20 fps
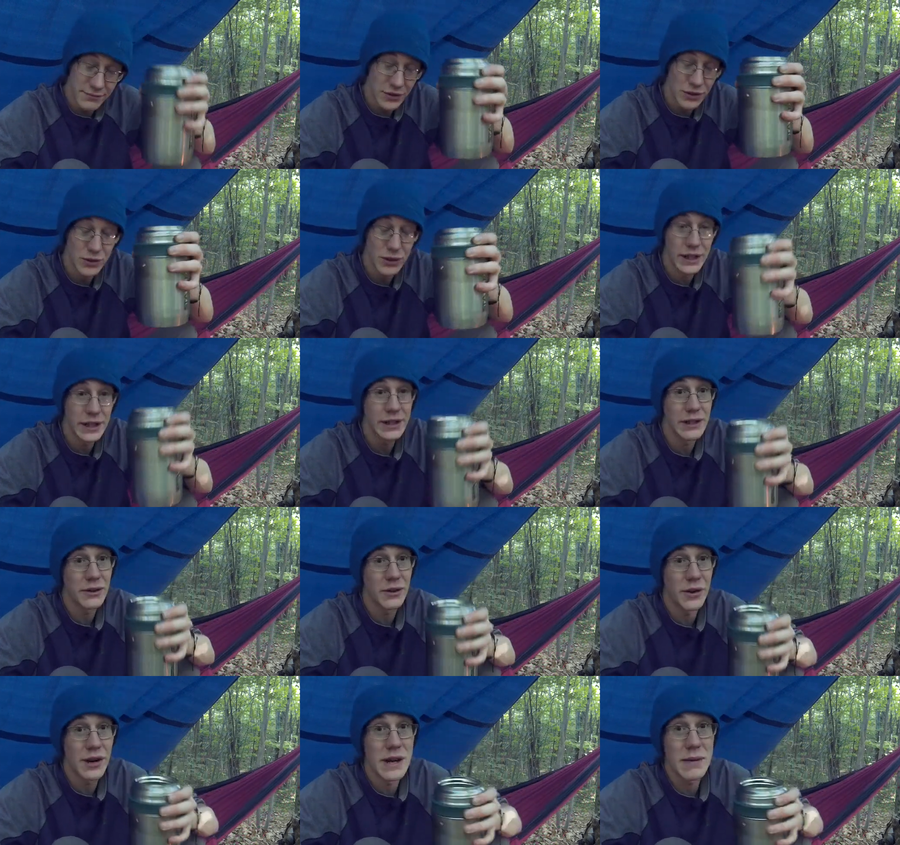Great
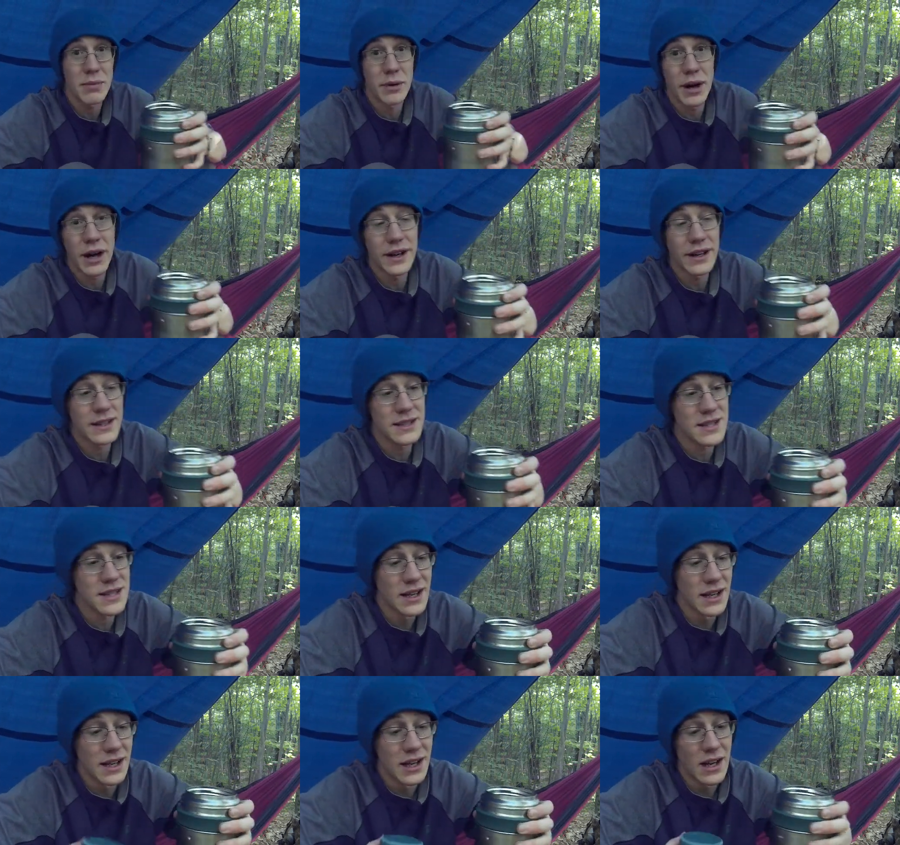
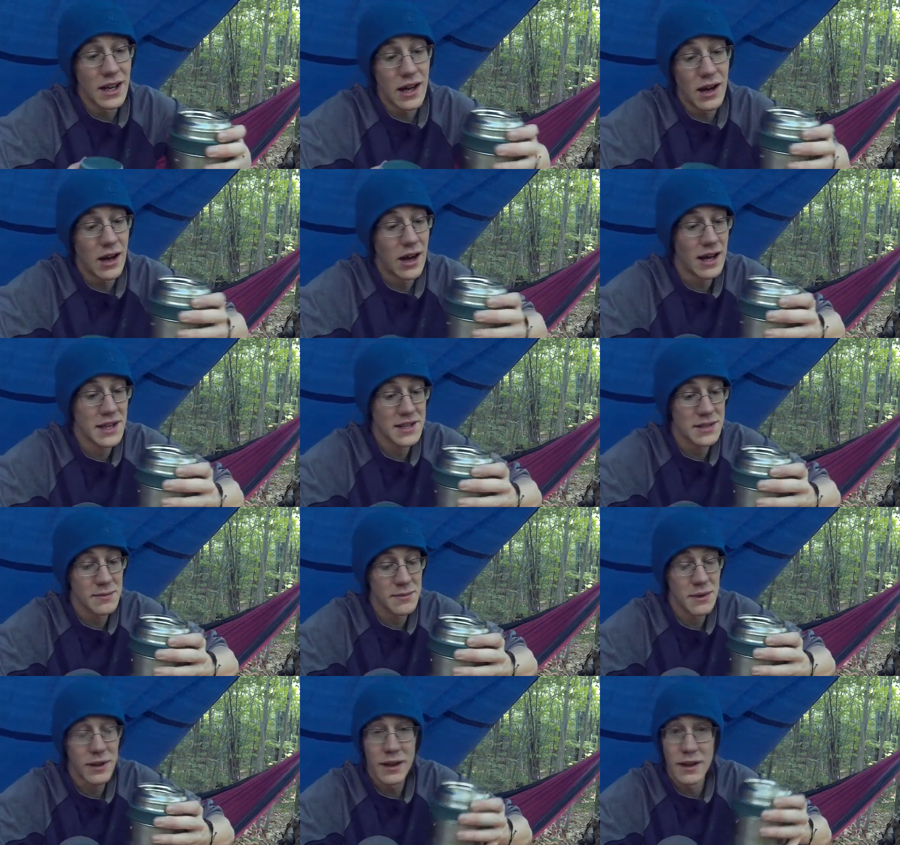product.
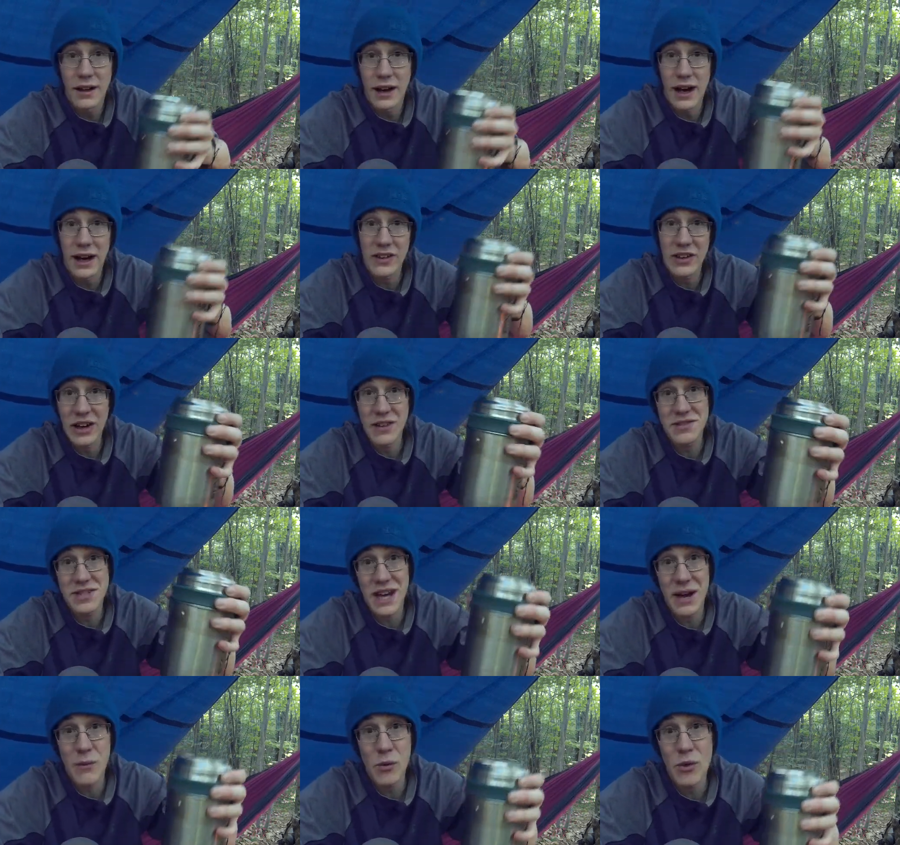Awesome.
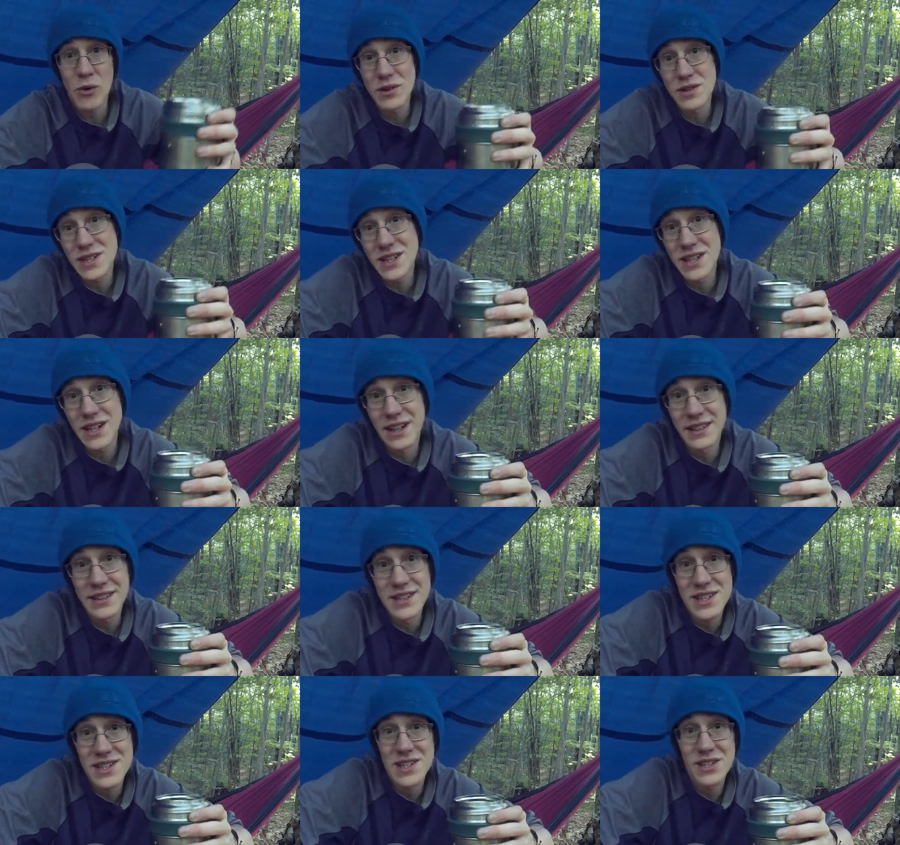Lifetime warranty on
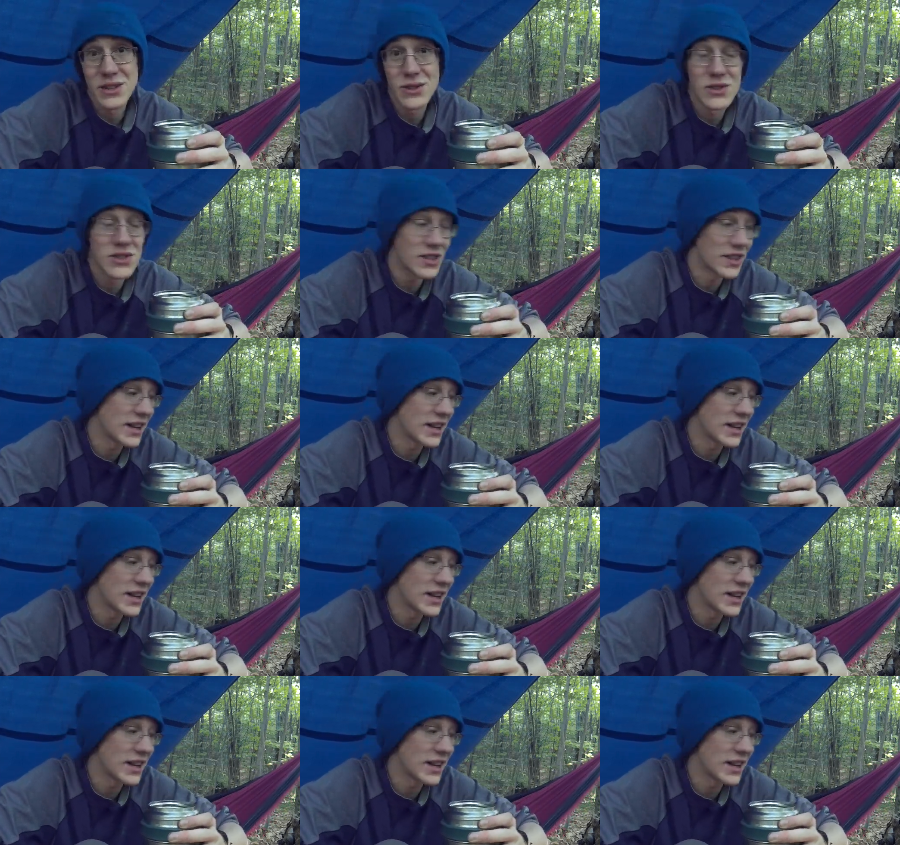this, too, so